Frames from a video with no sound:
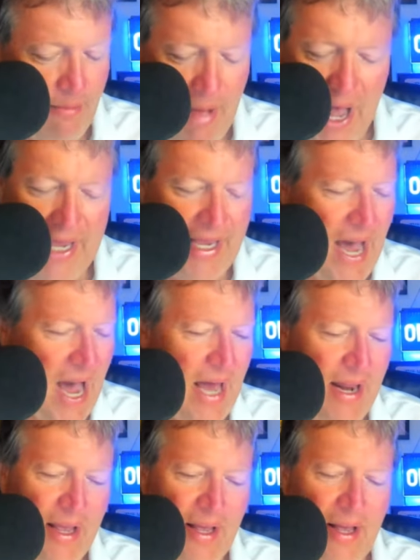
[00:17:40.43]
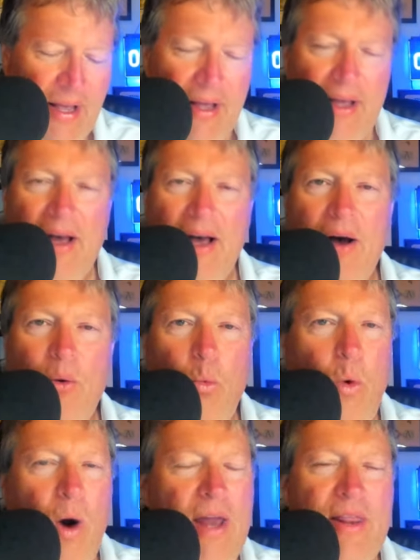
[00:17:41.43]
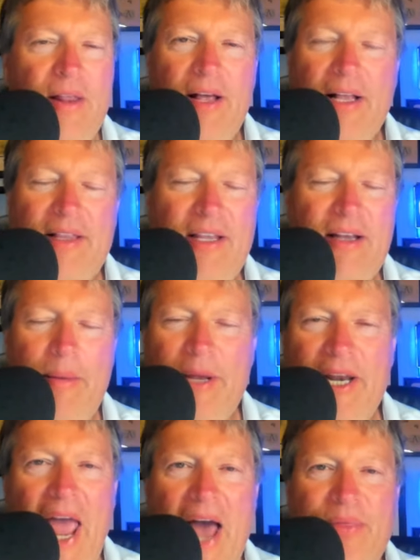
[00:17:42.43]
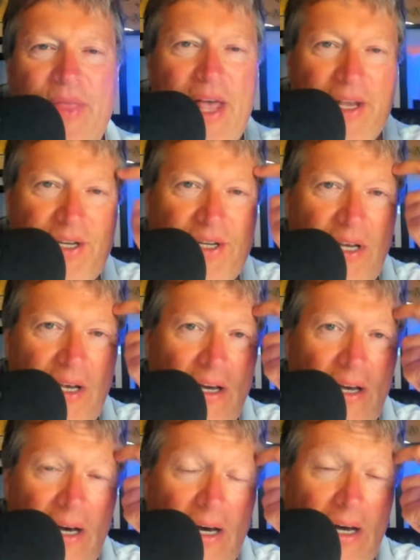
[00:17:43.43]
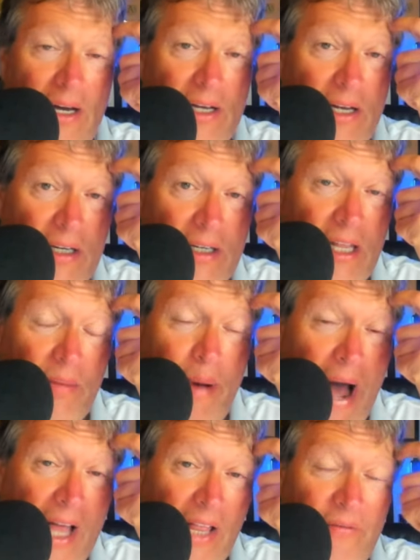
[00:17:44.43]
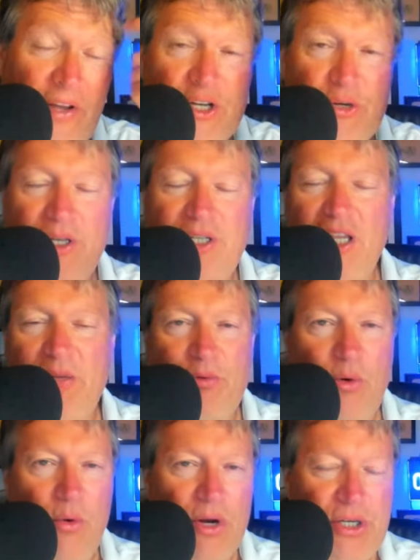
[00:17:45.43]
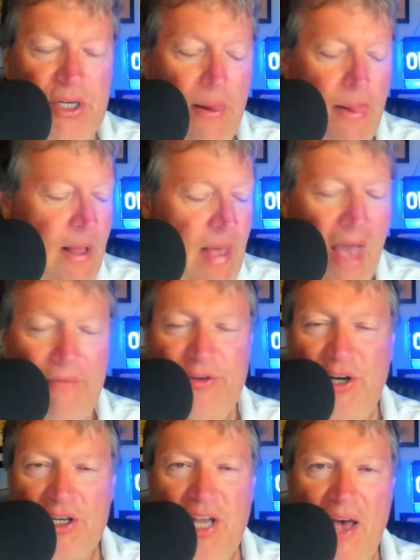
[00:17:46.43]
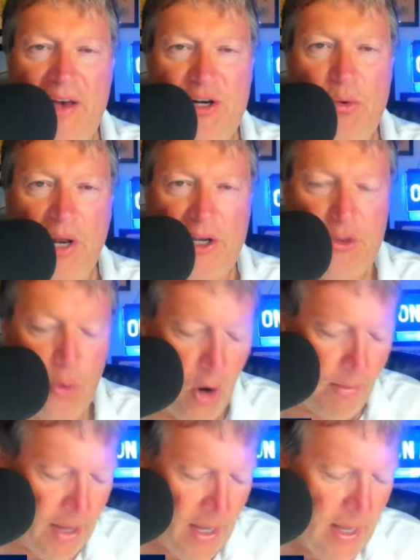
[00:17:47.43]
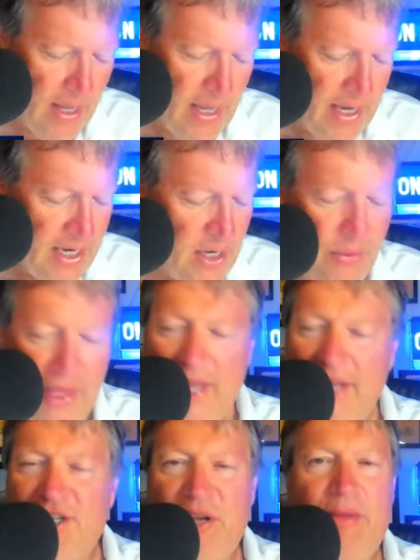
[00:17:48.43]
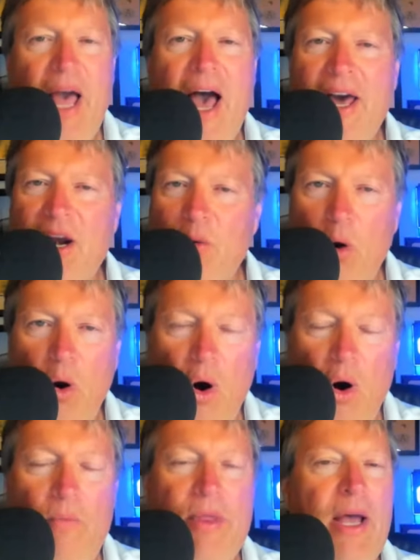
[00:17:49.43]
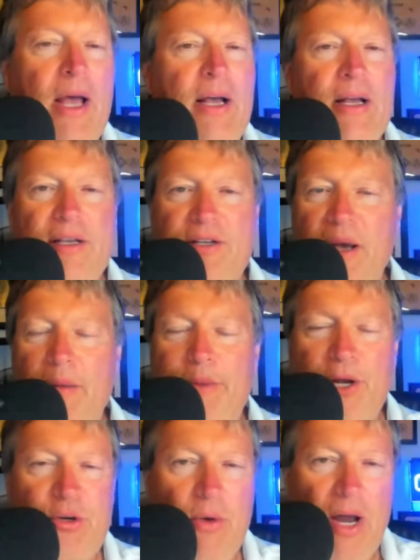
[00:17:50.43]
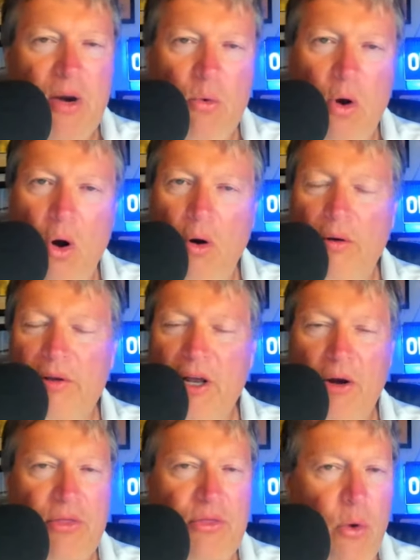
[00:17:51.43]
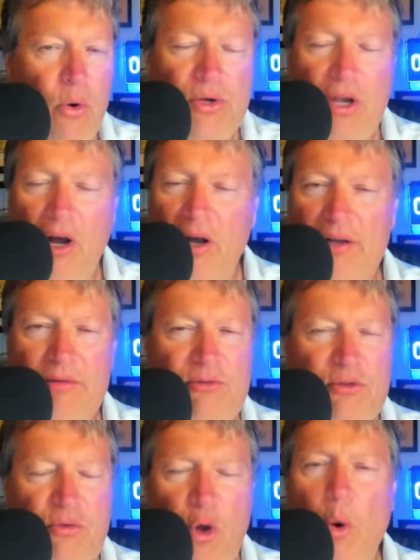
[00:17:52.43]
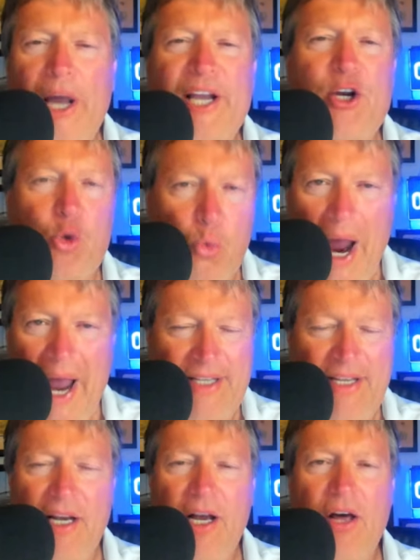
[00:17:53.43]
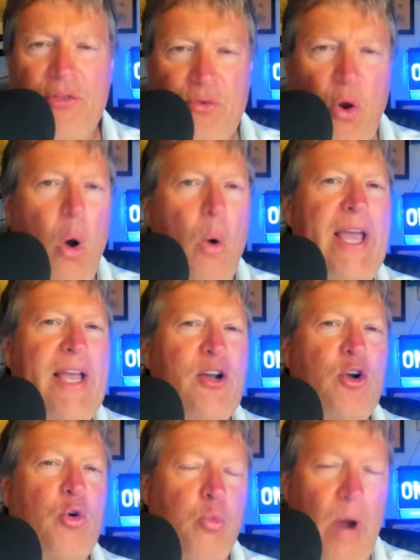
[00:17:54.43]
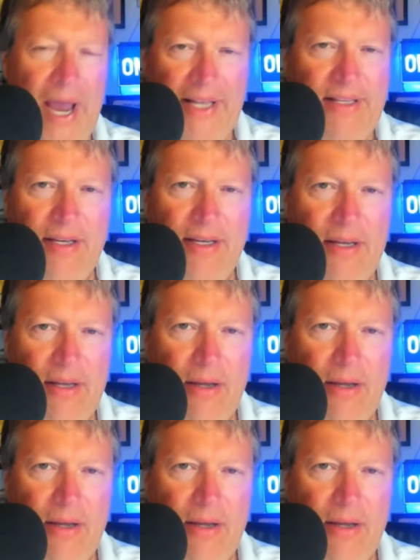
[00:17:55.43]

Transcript: My God. One, I mean, add this to the pile of injuries that the Brewers have just had to absorb. You know, they get some guy on a roll, some pitcher on a roll, you know, throw, throwing great, throwing great.